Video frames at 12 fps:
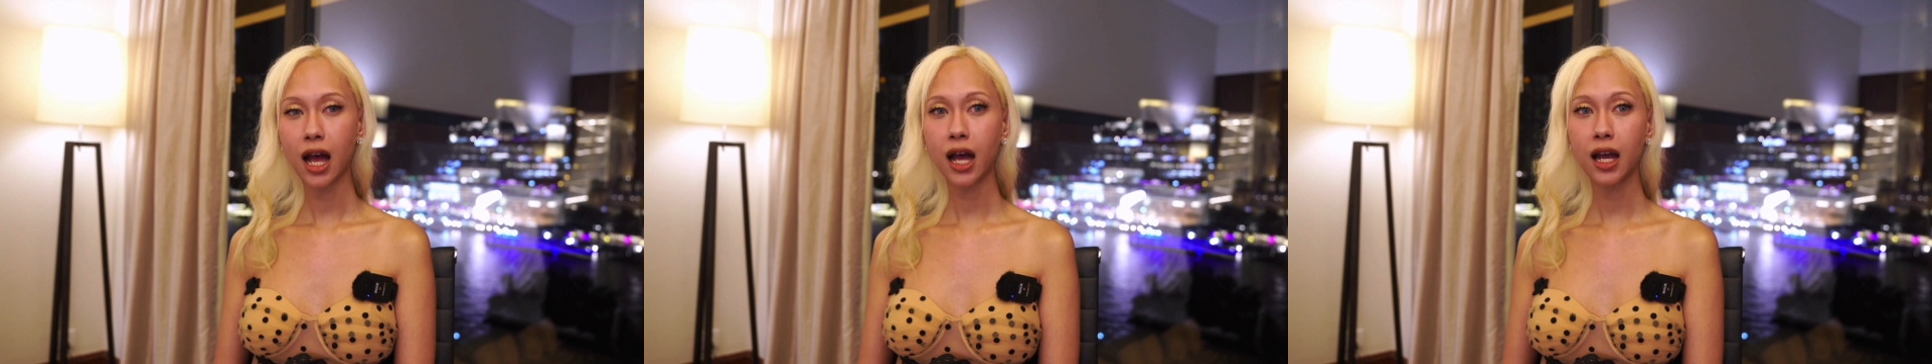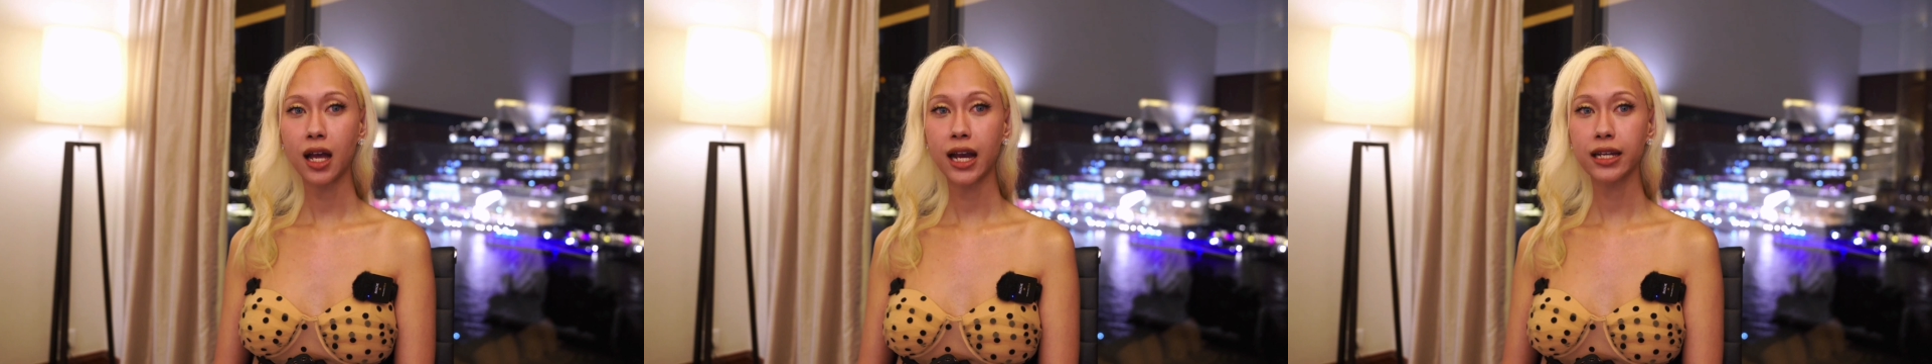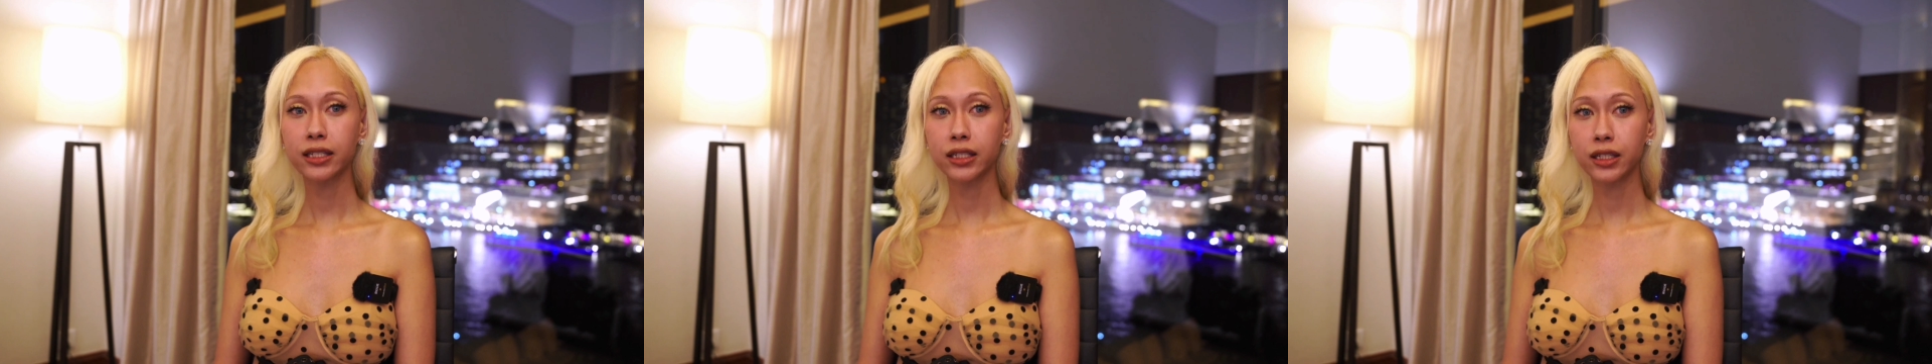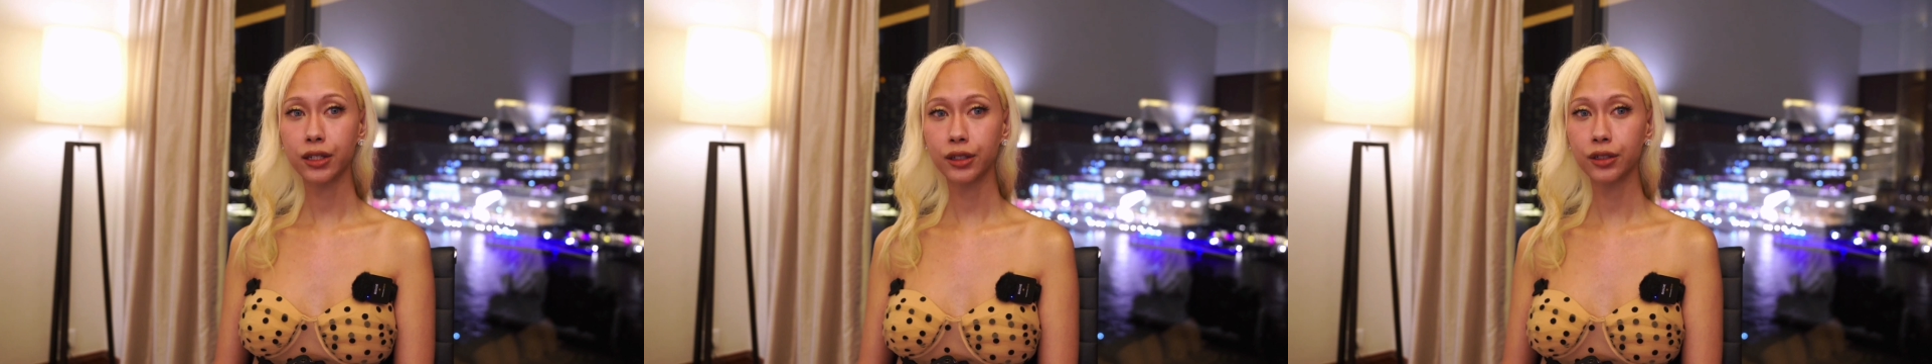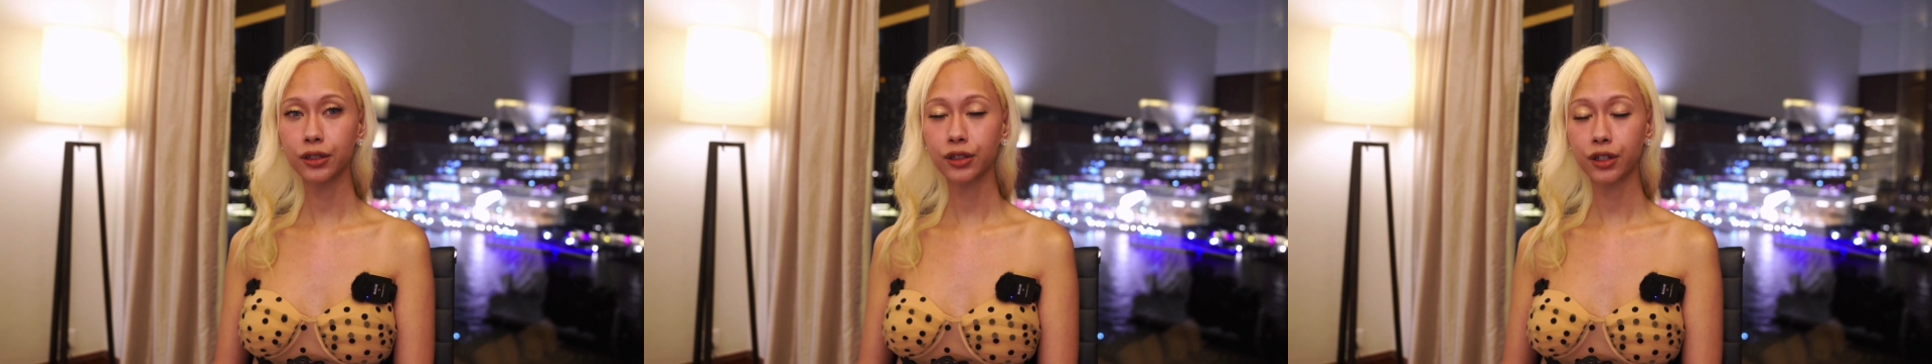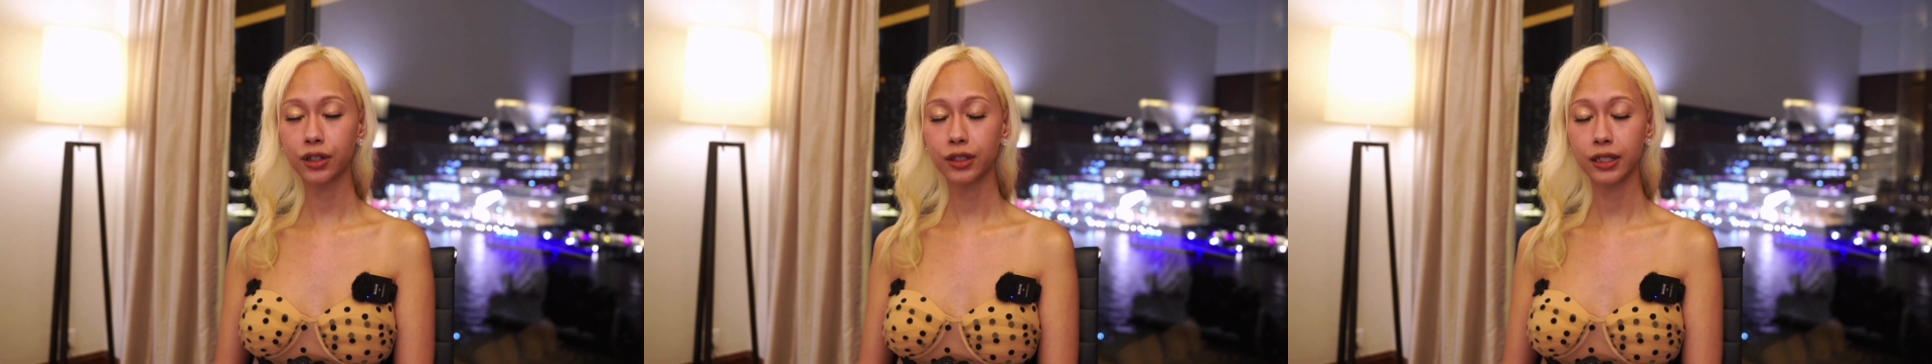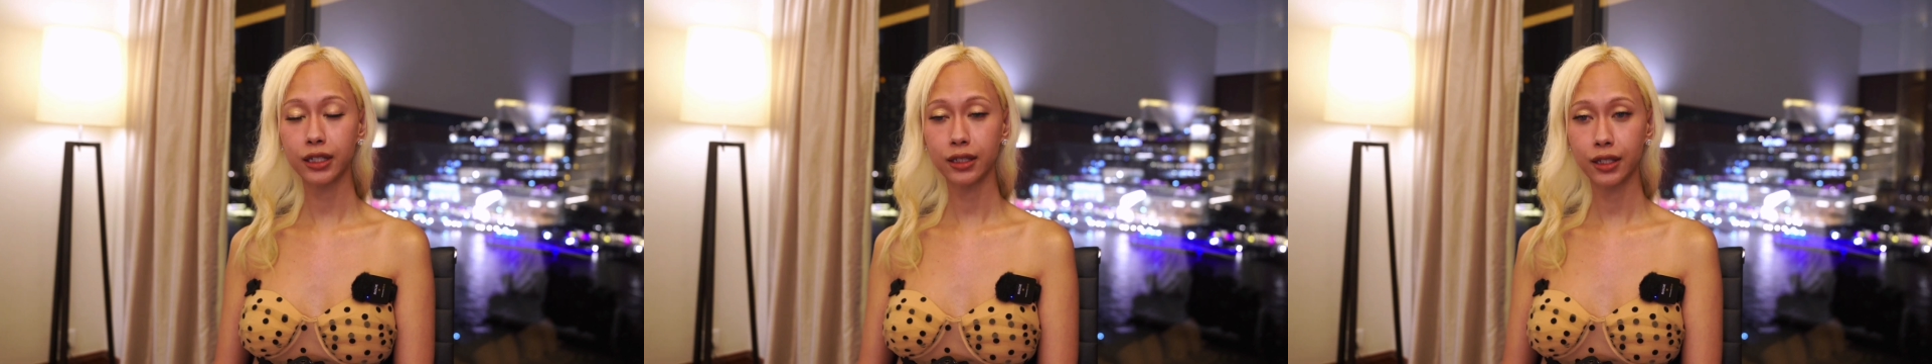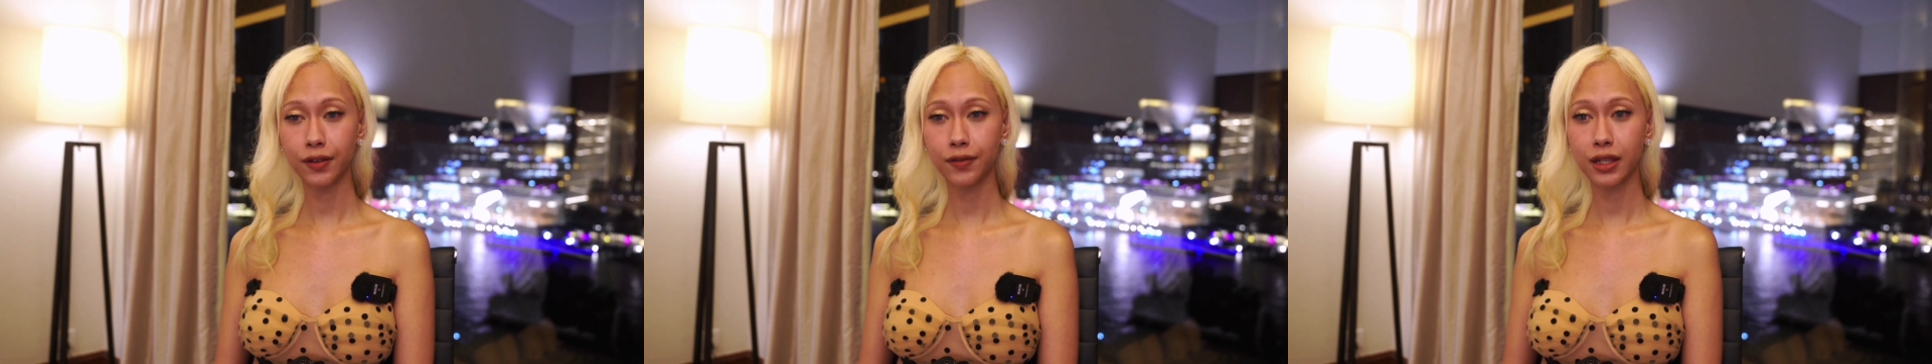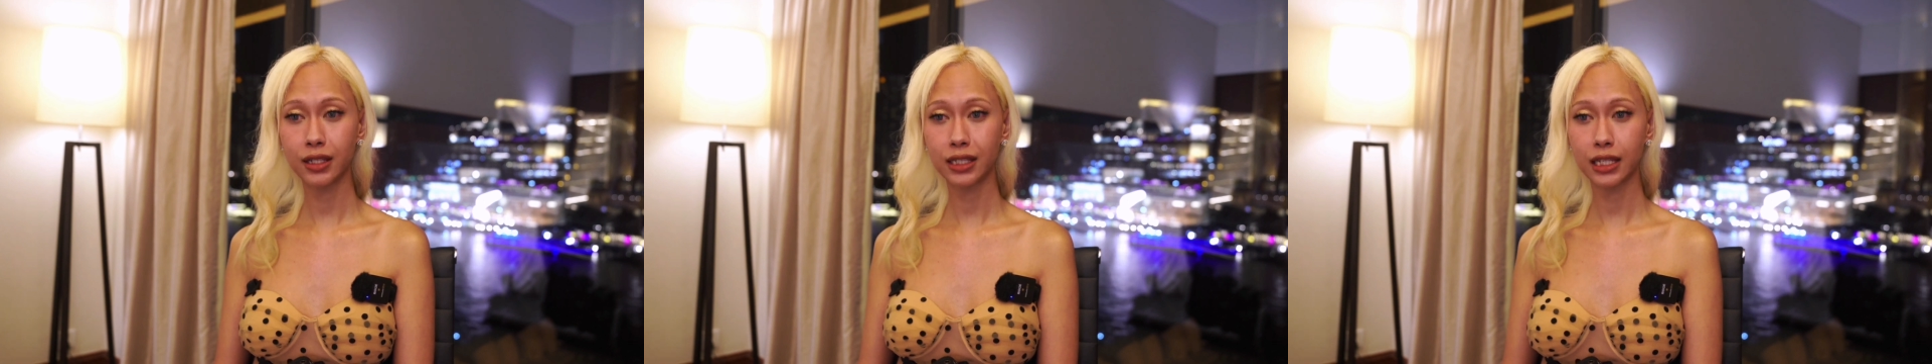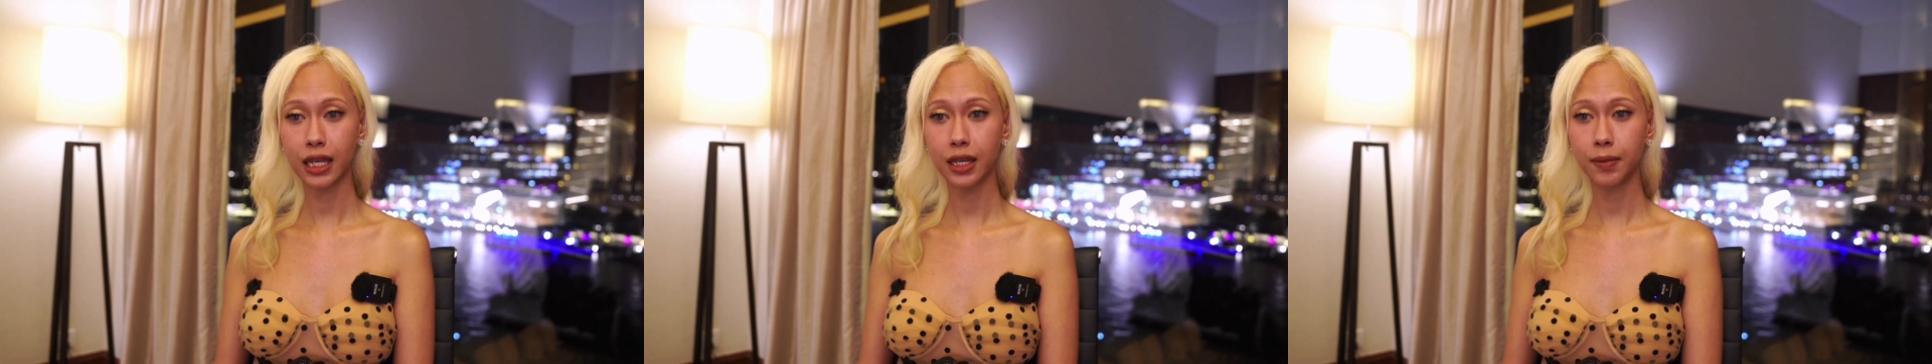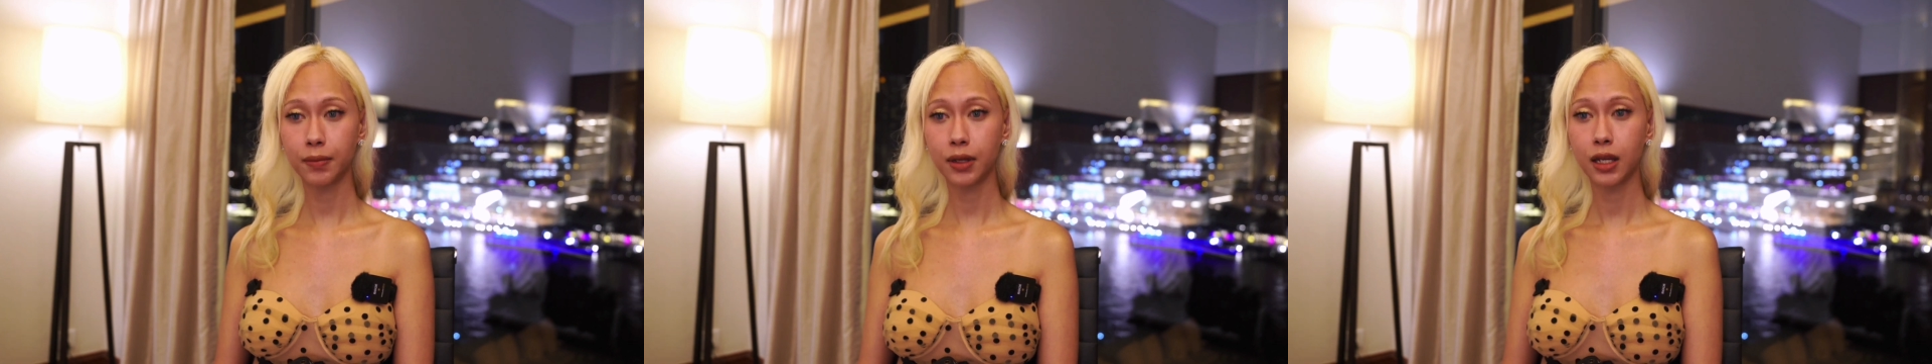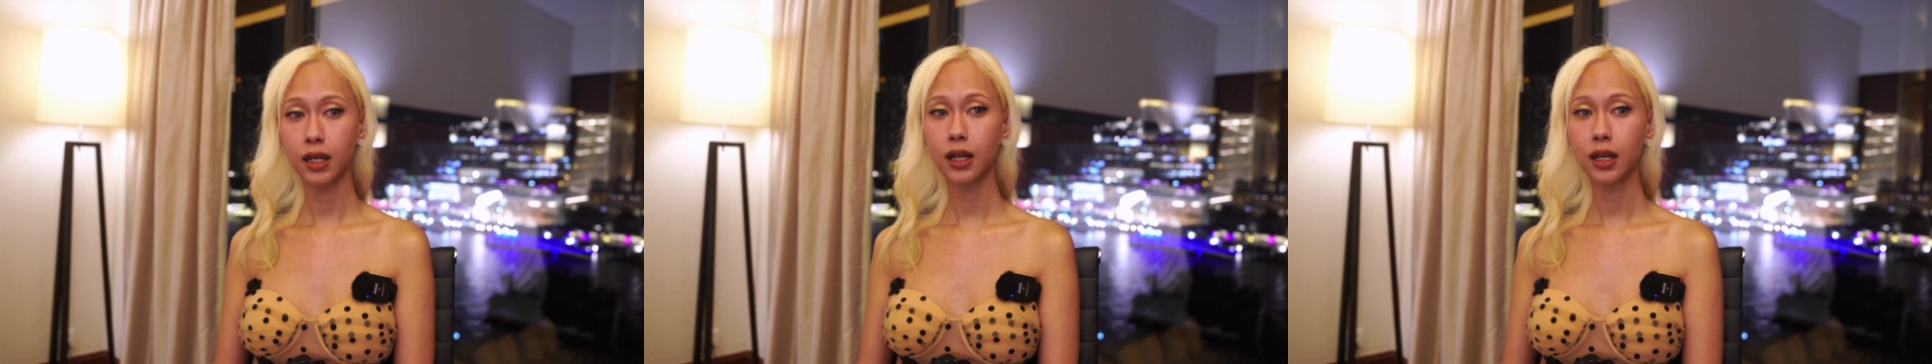I still currently live in the same